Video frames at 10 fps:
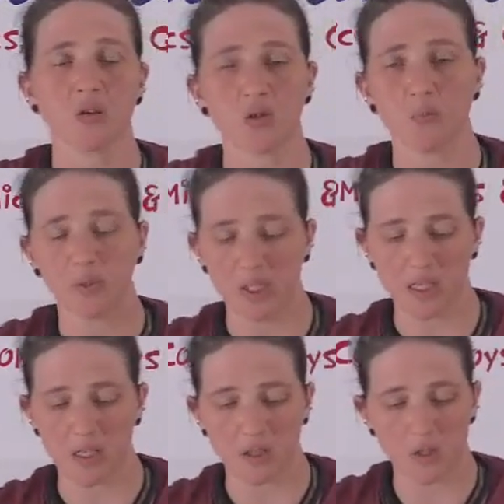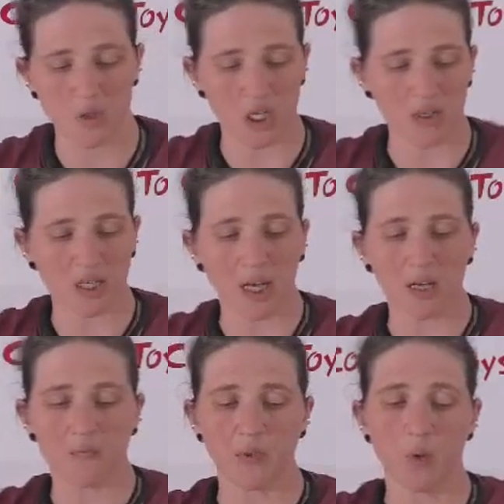So please do check that
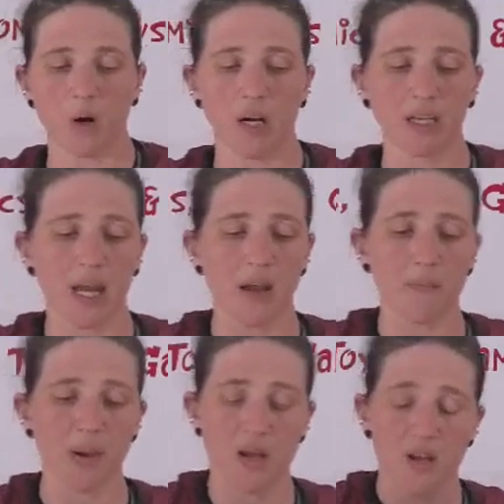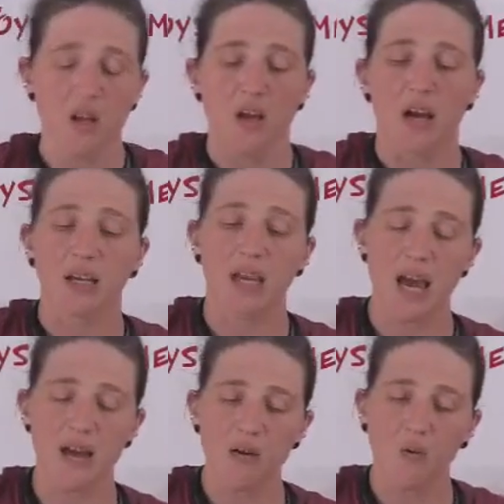out if you are a
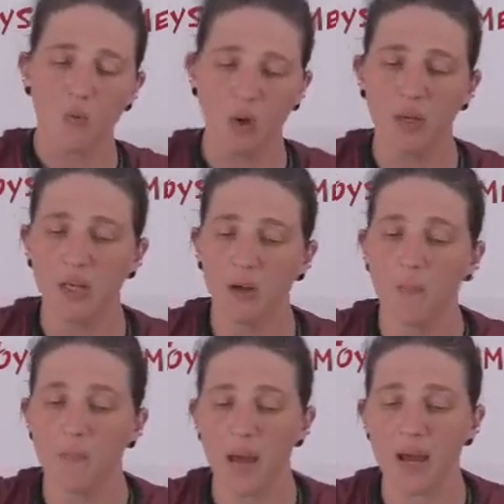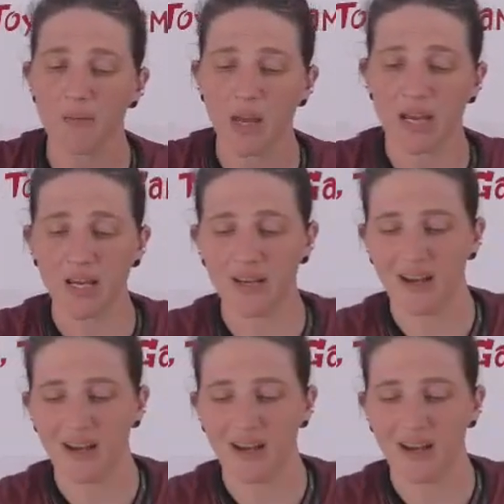Catwoman Batman